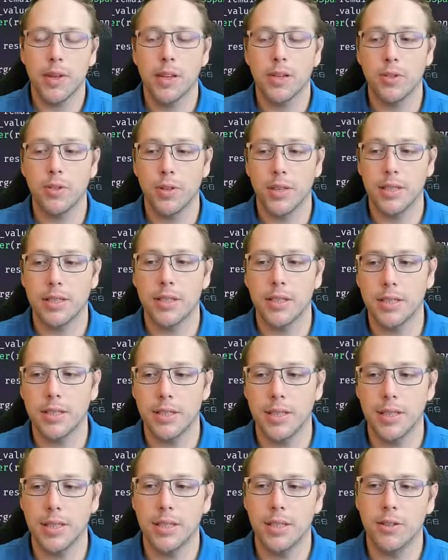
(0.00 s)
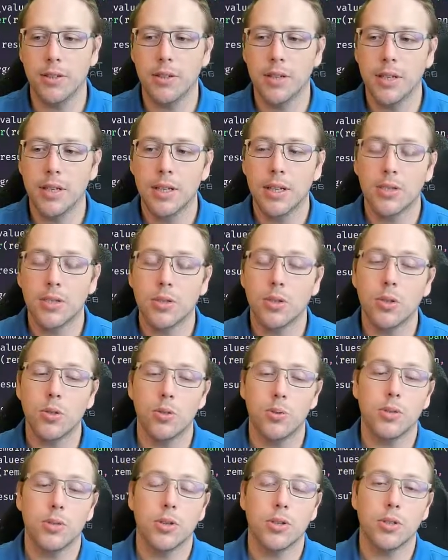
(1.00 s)
So that's less than ideal.
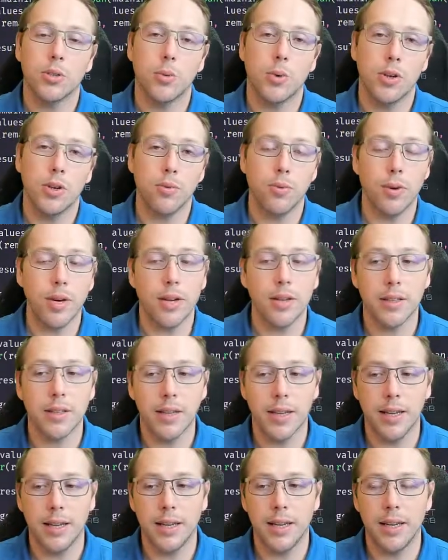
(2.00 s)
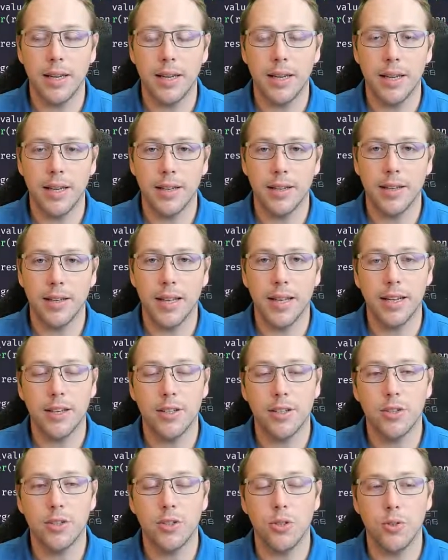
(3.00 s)
So there's a way around that, and that
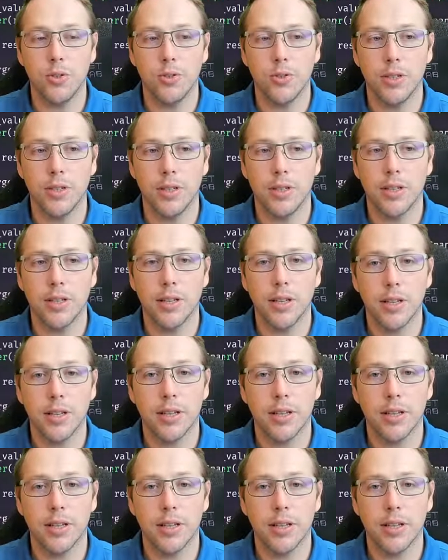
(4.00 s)
is using